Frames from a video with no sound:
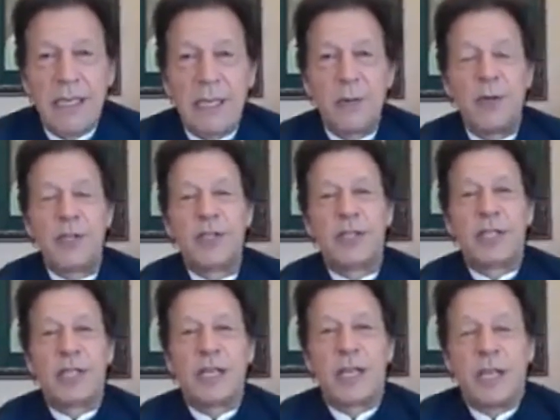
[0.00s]
There was
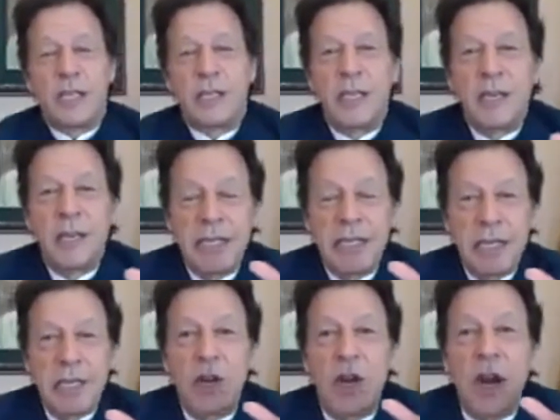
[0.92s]
the
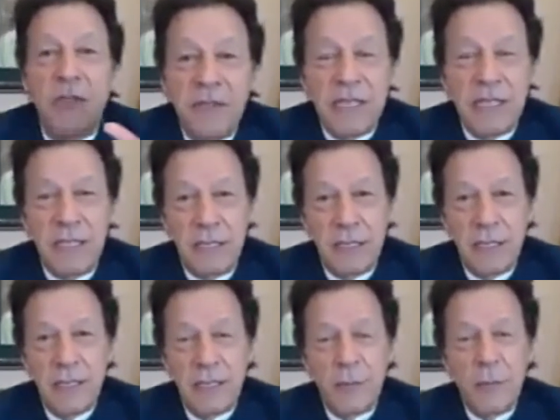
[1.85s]
written covenant
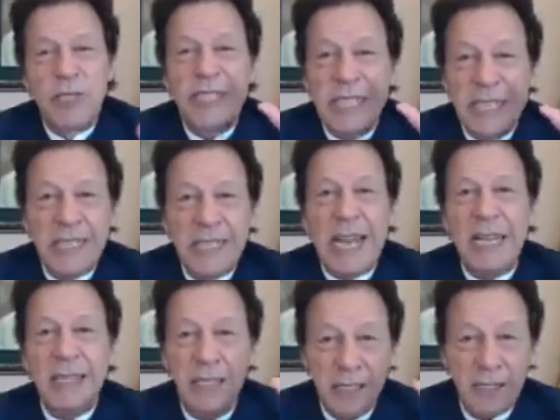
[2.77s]
with St.
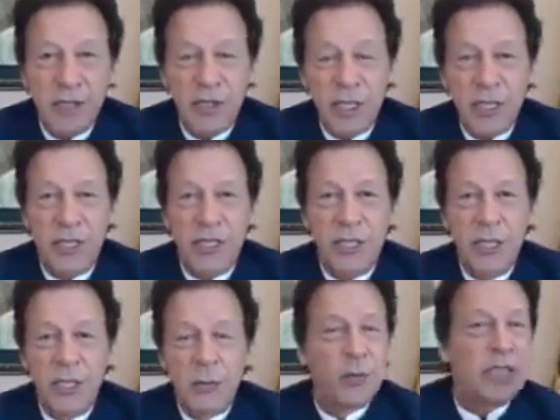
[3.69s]
Catherine's Church,
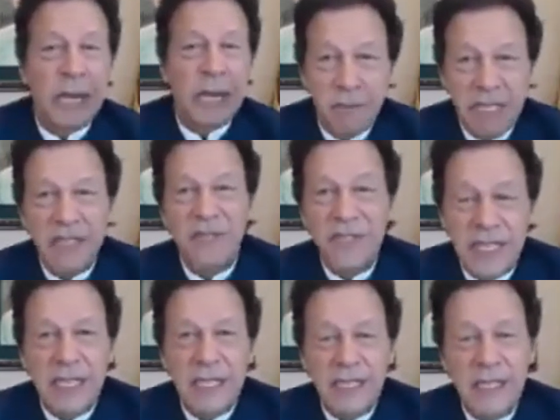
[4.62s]
which I believe
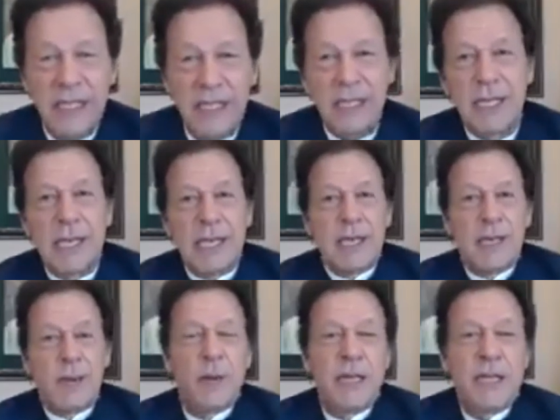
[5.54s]
still exists,
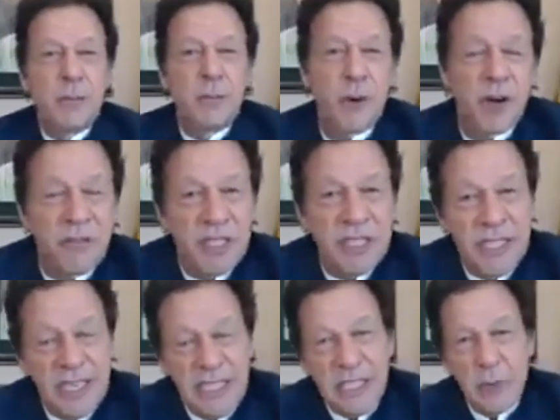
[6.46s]
where the prophet
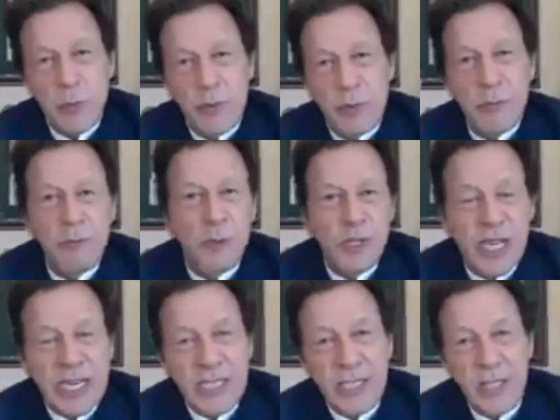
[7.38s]
said that we will
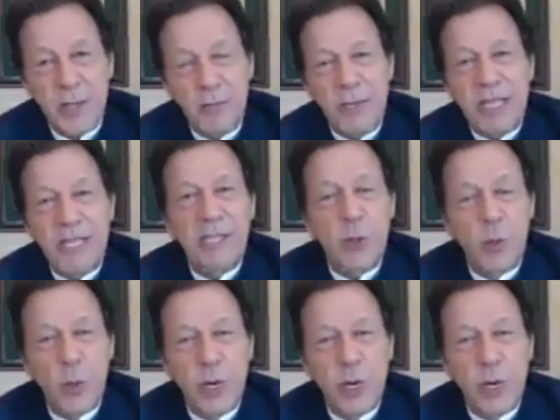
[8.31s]
protect your places of